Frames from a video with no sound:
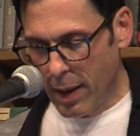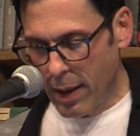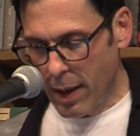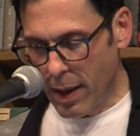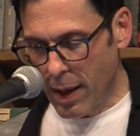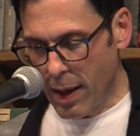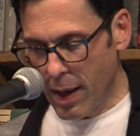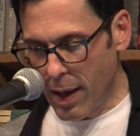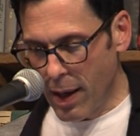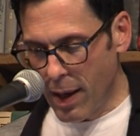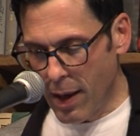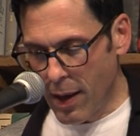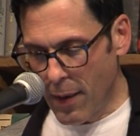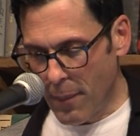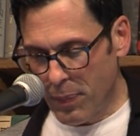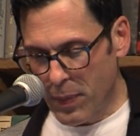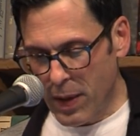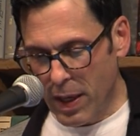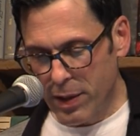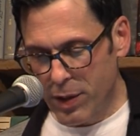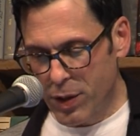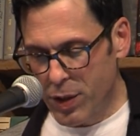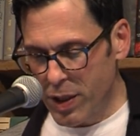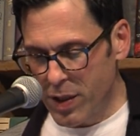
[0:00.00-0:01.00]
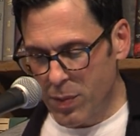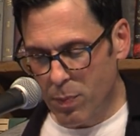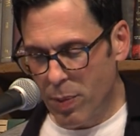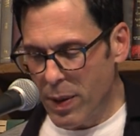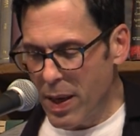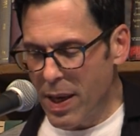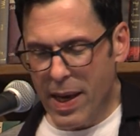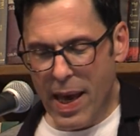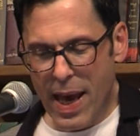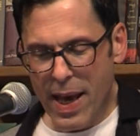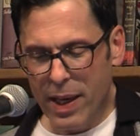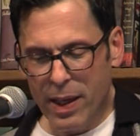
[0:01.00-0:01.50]
And just
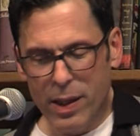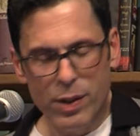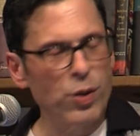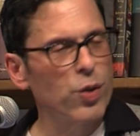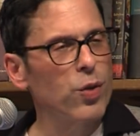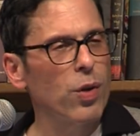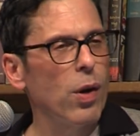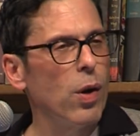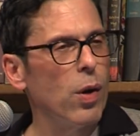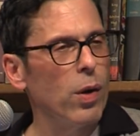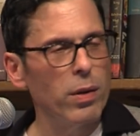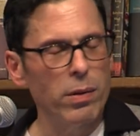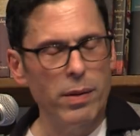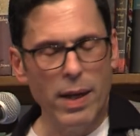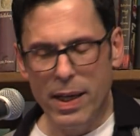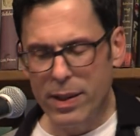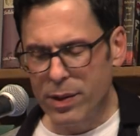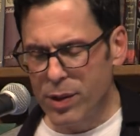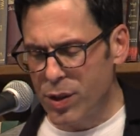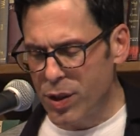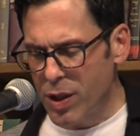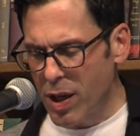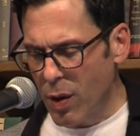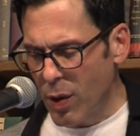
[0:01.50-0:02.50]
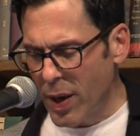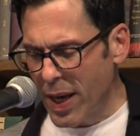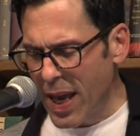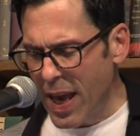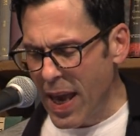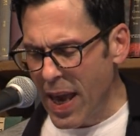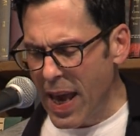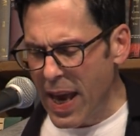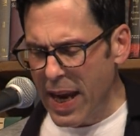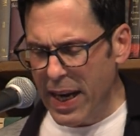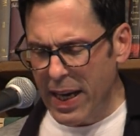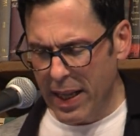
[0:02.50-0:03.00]
being out of control. And Jerry
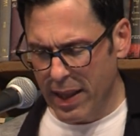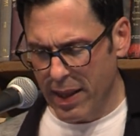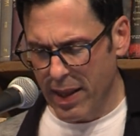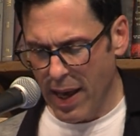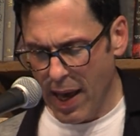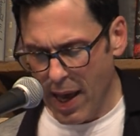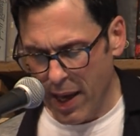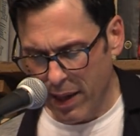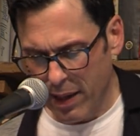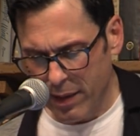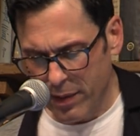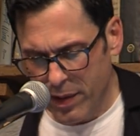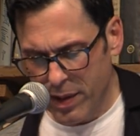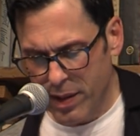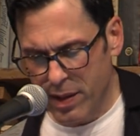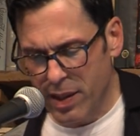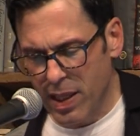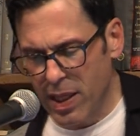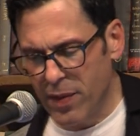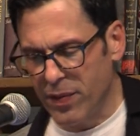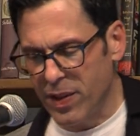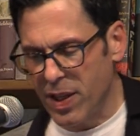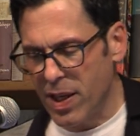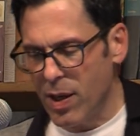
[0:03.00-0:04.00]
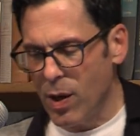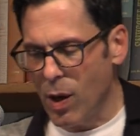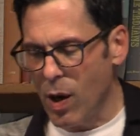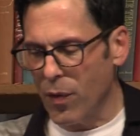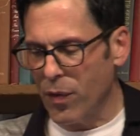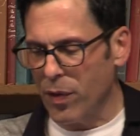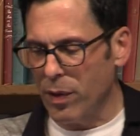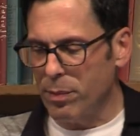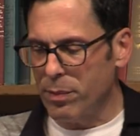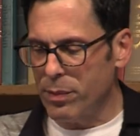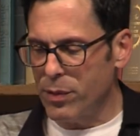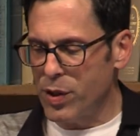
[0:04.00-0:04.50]
hated that. And Steve Dior
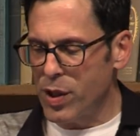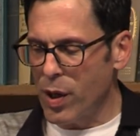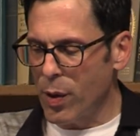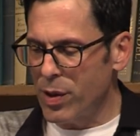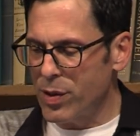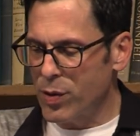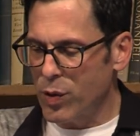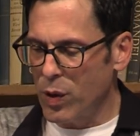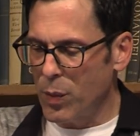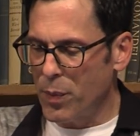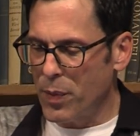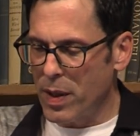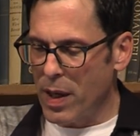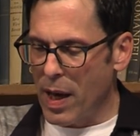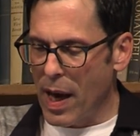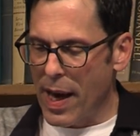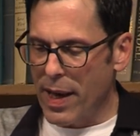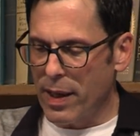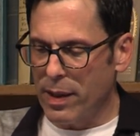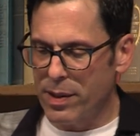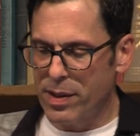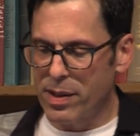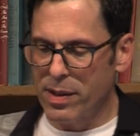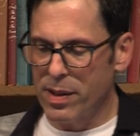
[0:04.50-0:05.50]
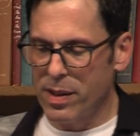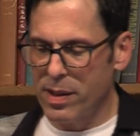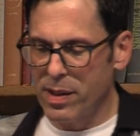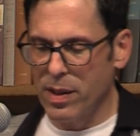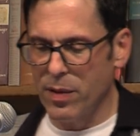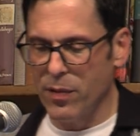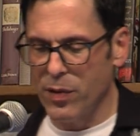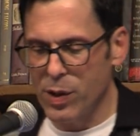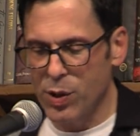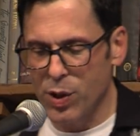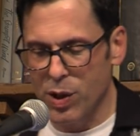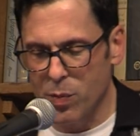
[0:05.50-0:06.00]
from Jerry's group, The Idols, and the
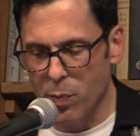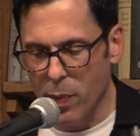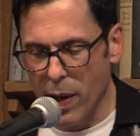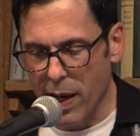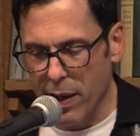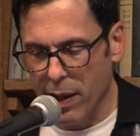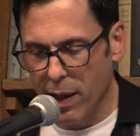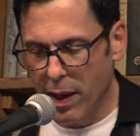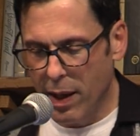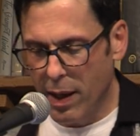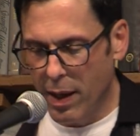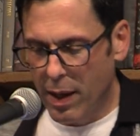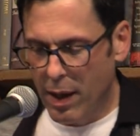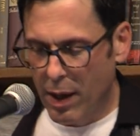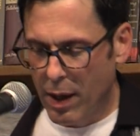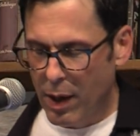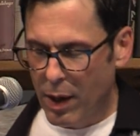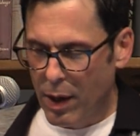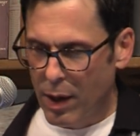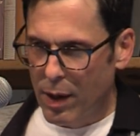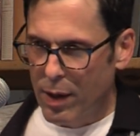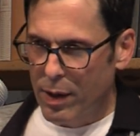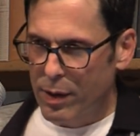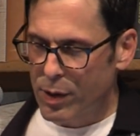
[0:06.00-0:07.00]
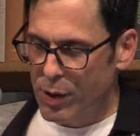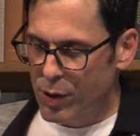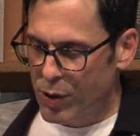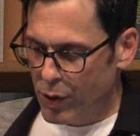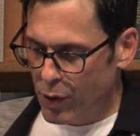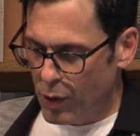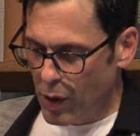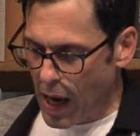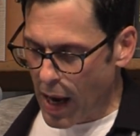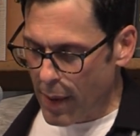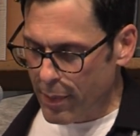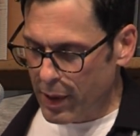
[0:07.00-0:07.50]
Sid Vicious Band,
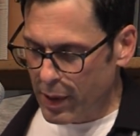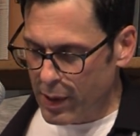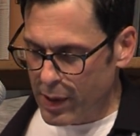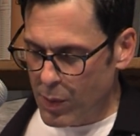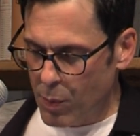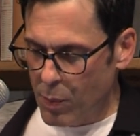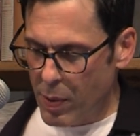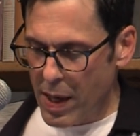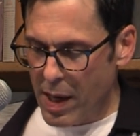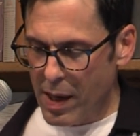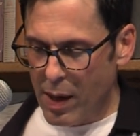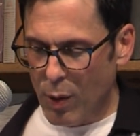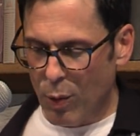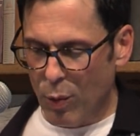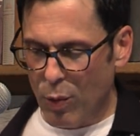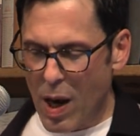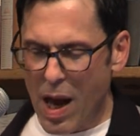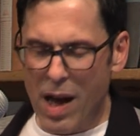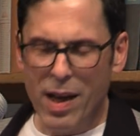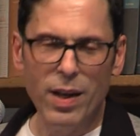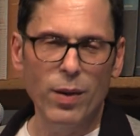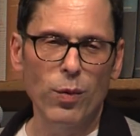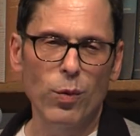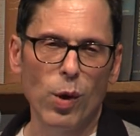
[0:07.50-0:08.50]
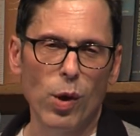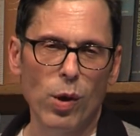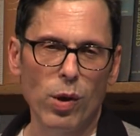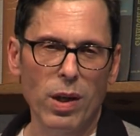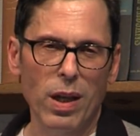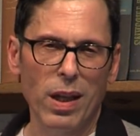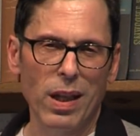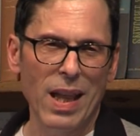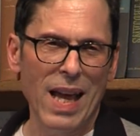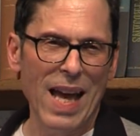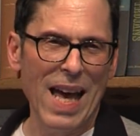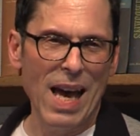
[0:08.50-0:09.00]
described it as being a rock and roll
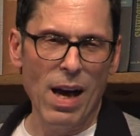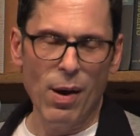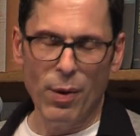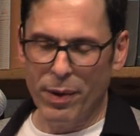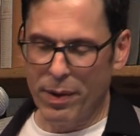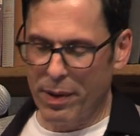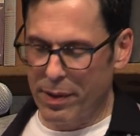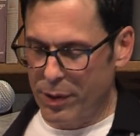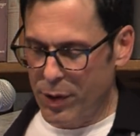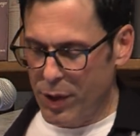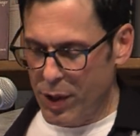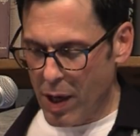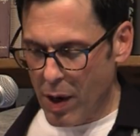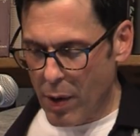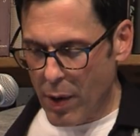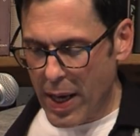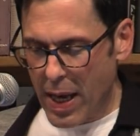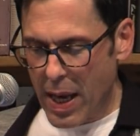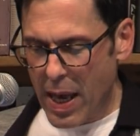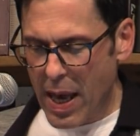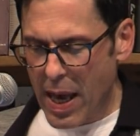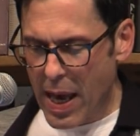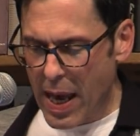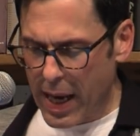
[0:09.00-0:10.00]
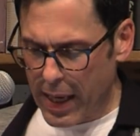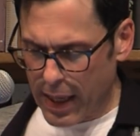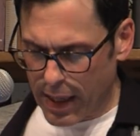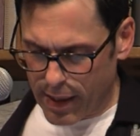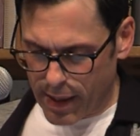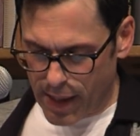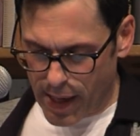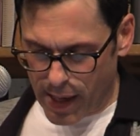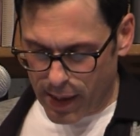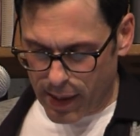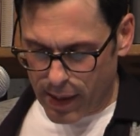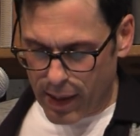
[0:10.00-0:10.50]
clown. Jerry hated
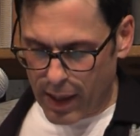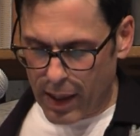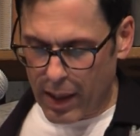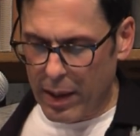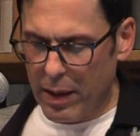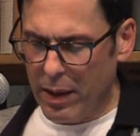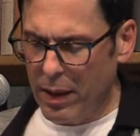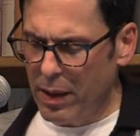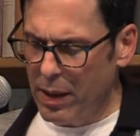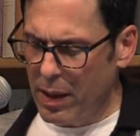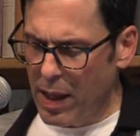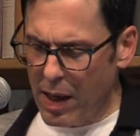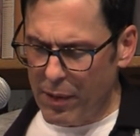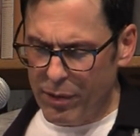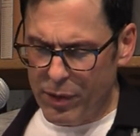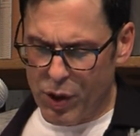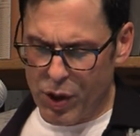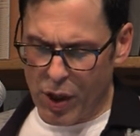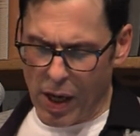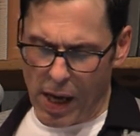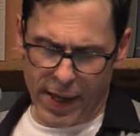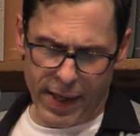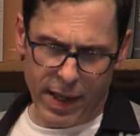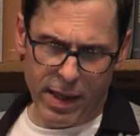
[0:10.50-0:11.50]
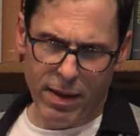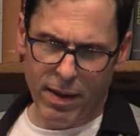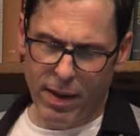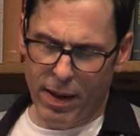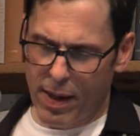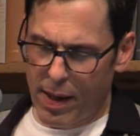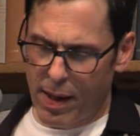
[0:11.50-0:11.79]
that. He loved Johnny.